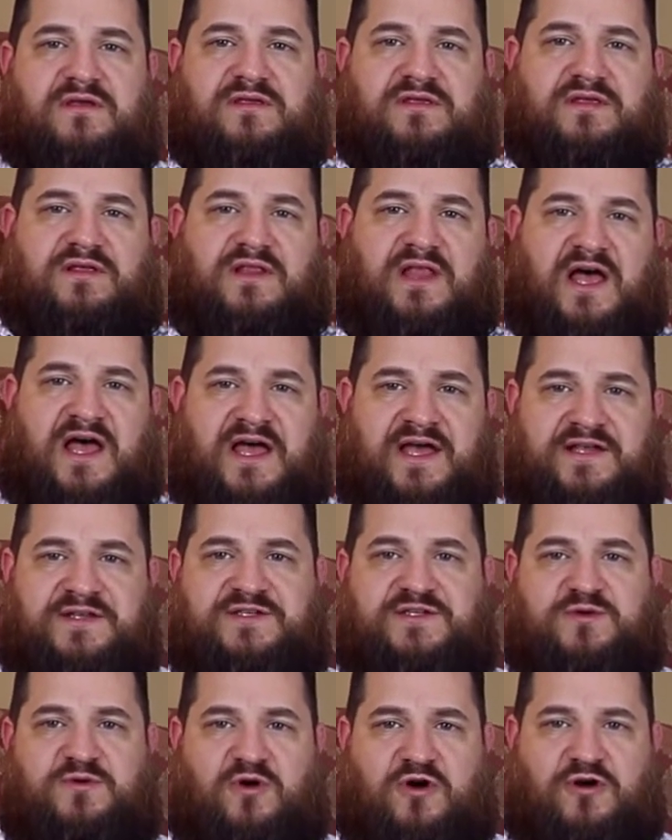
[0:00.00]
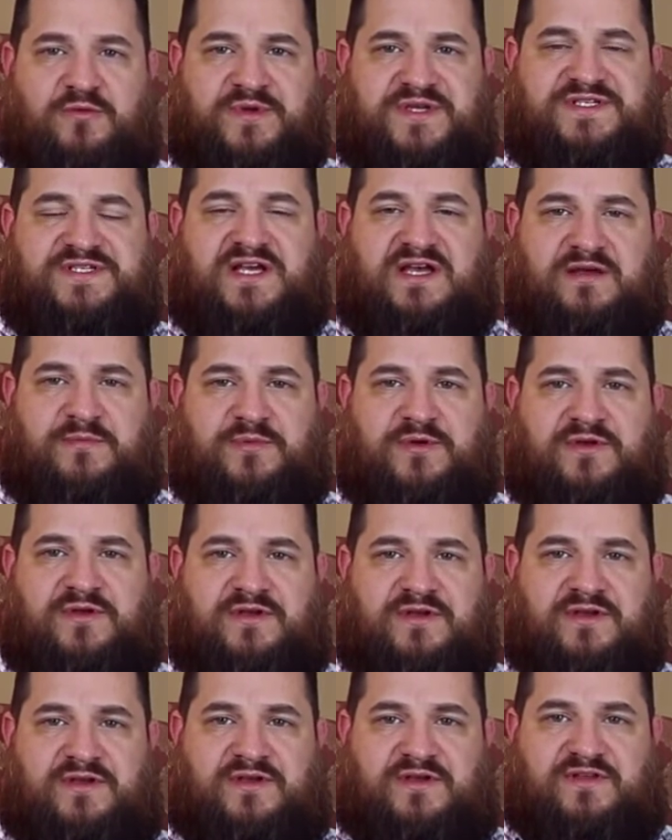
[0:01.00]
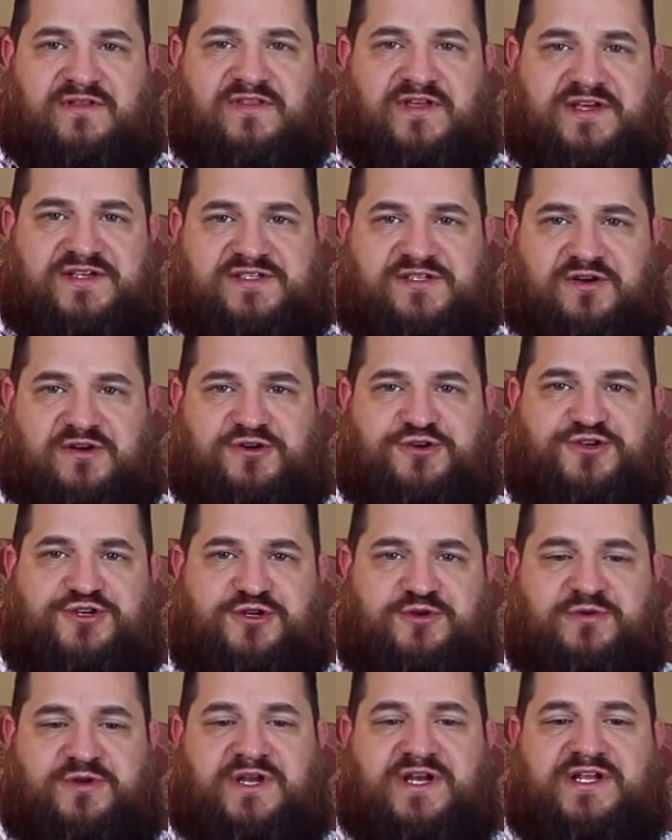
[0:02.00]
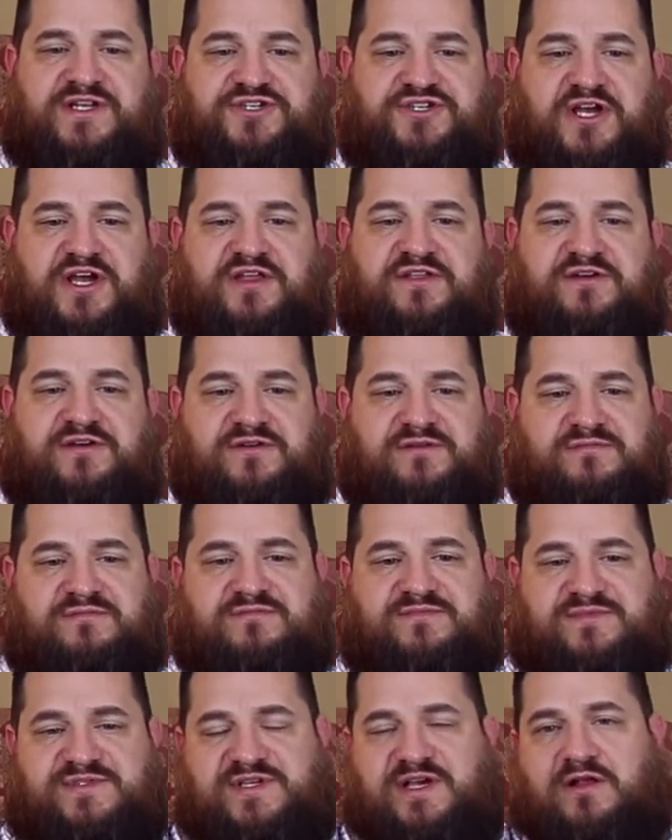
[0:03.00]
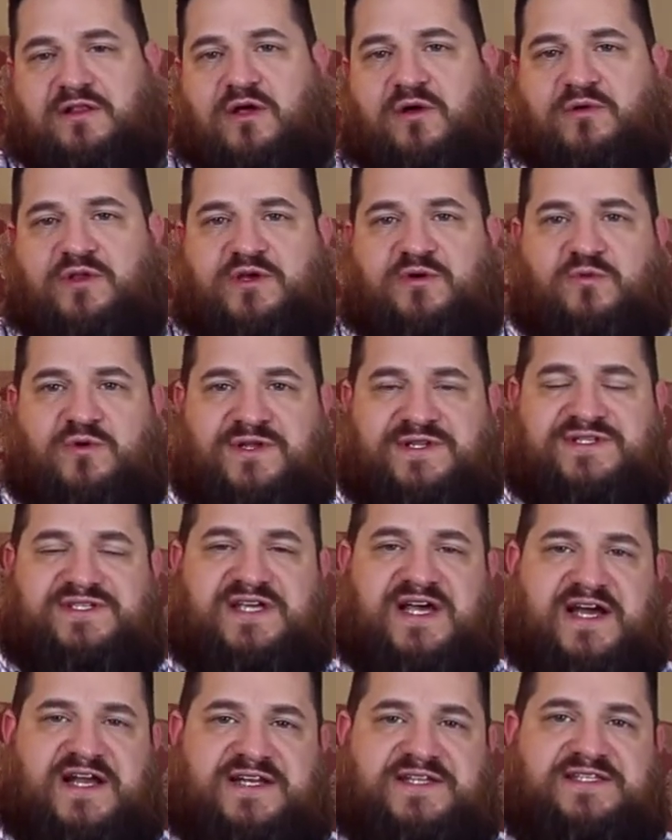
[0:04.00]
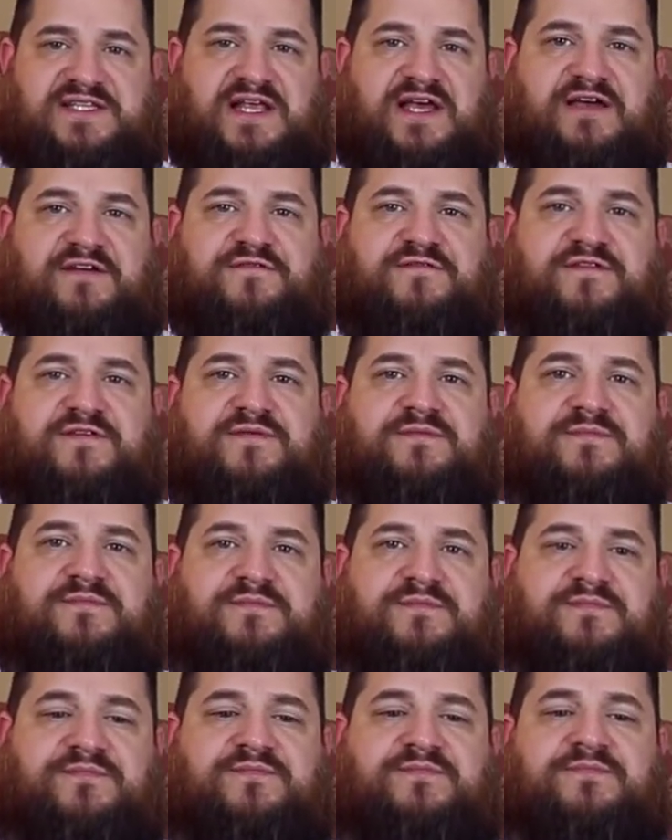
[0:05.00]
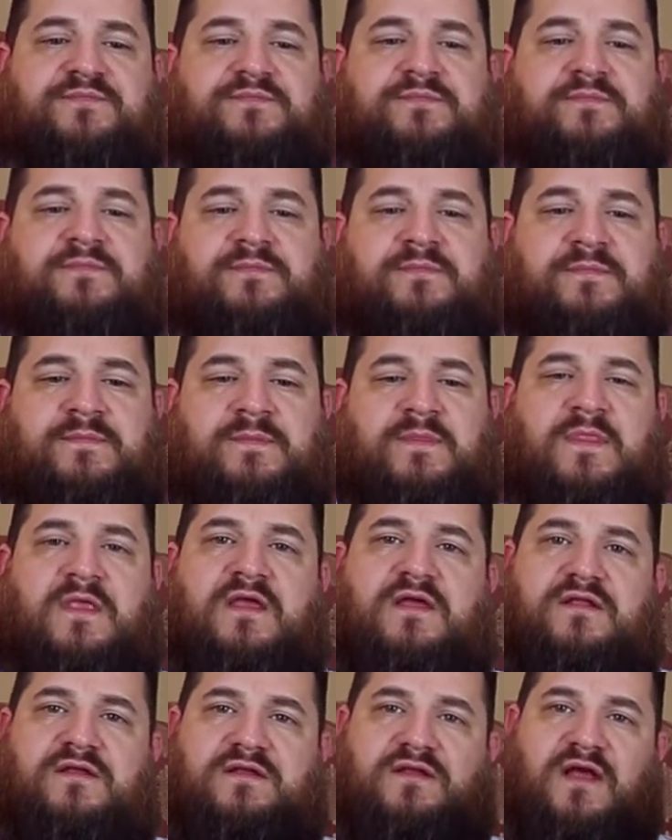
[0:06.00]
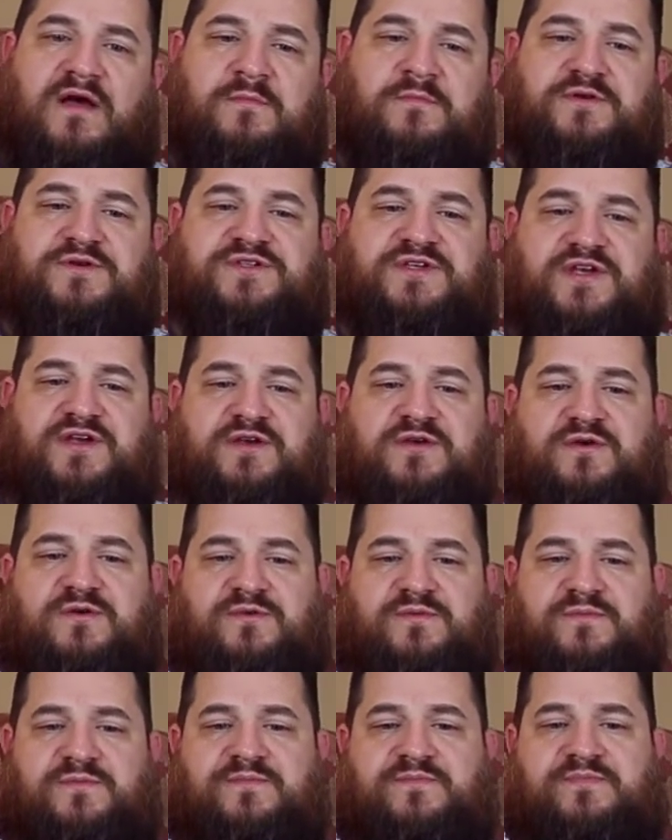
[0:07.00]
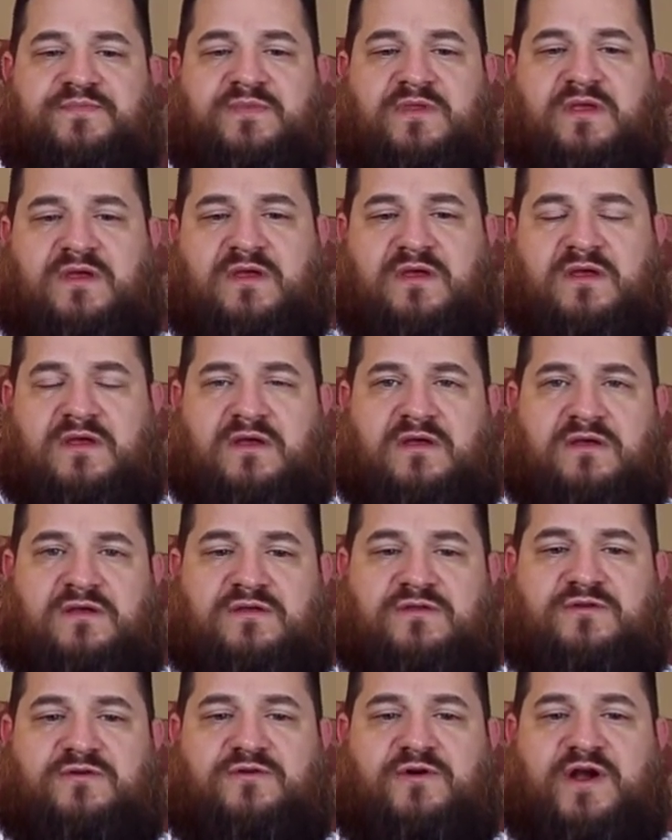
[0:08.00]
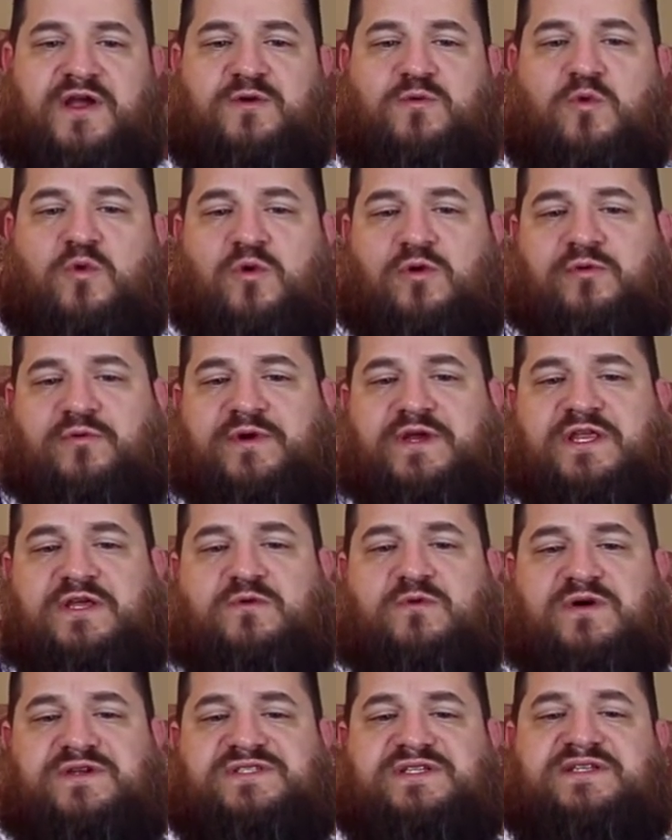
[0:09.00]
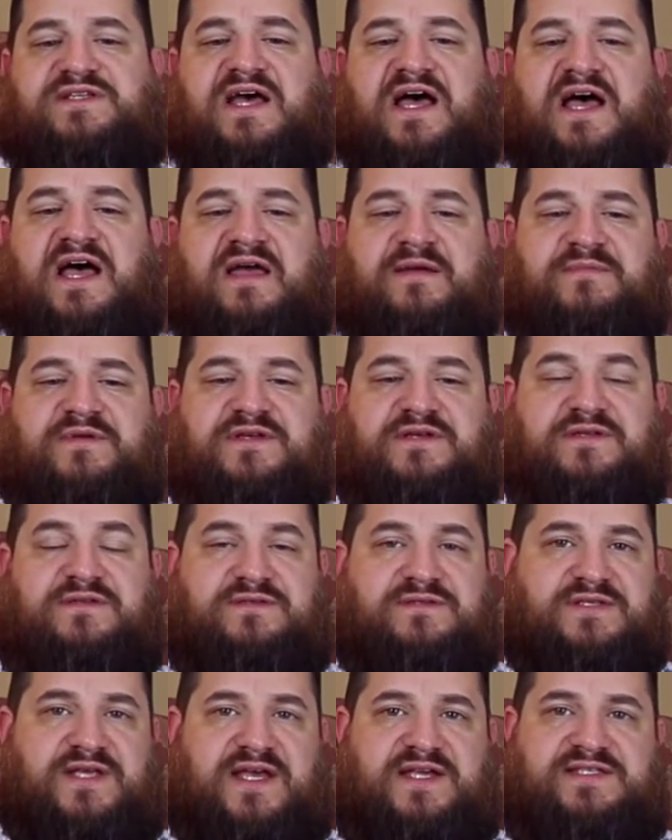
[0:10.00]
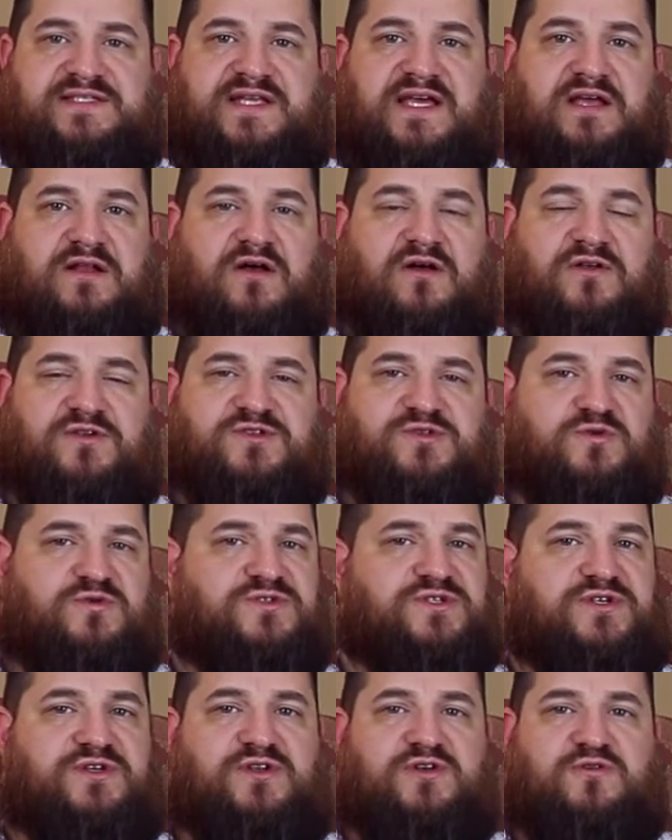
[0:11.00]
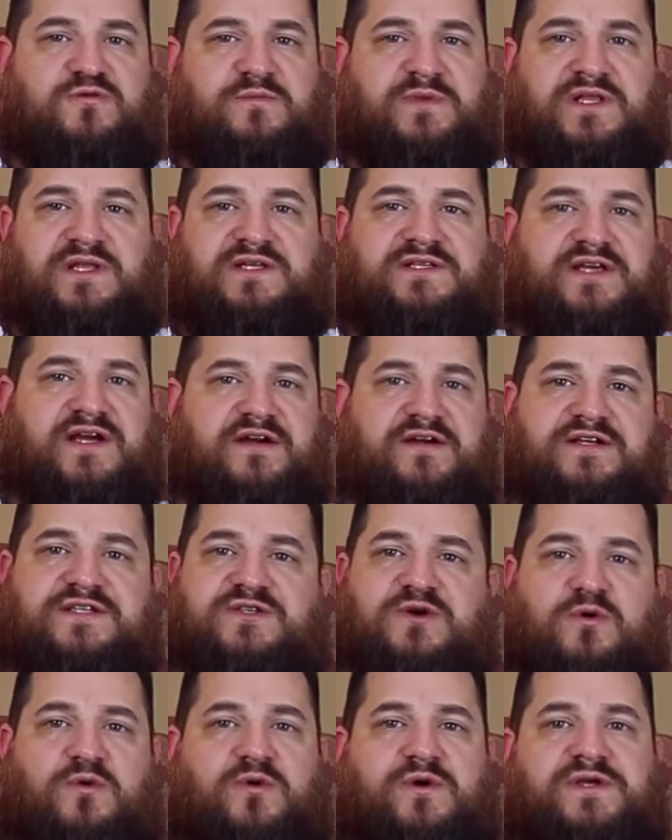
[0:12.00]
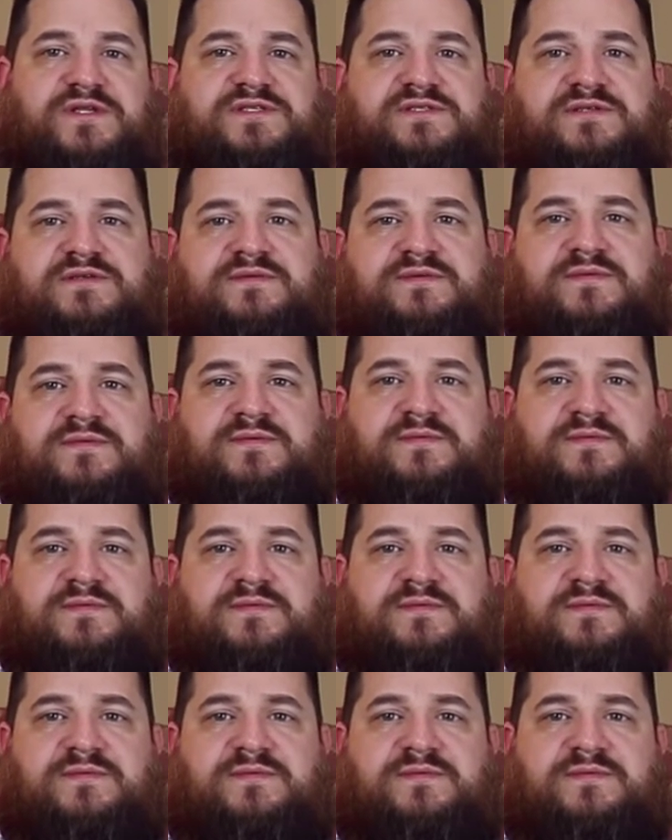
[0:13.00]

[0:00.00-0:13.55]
You line two armies up, they start shooting at each other until only one side is left. Number two, the Great War really was a time to test out all sorts of new military toys.